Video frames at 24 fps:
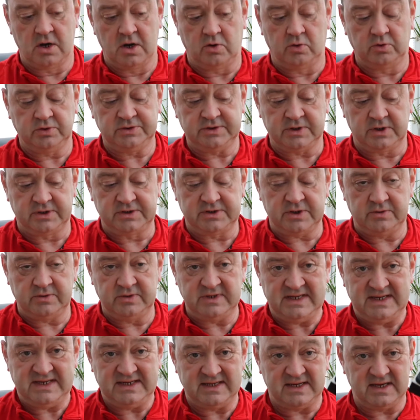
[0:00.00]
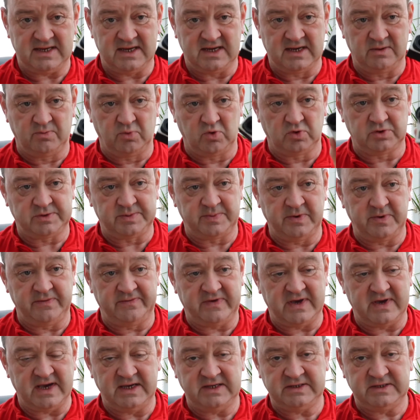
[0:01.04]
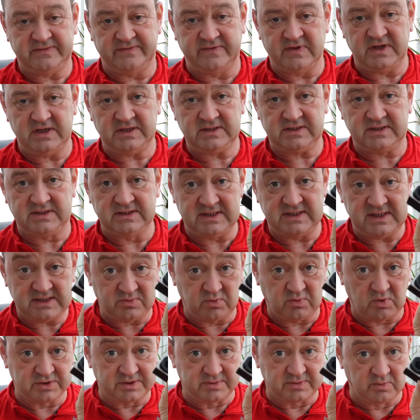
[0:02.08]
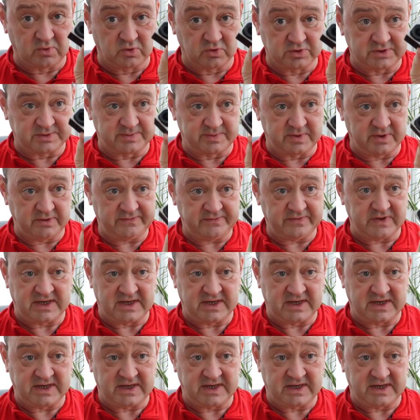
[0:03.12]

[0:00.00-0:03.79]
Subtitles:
Also, I don't need a waterproof case for this, because this wasn't waterproof.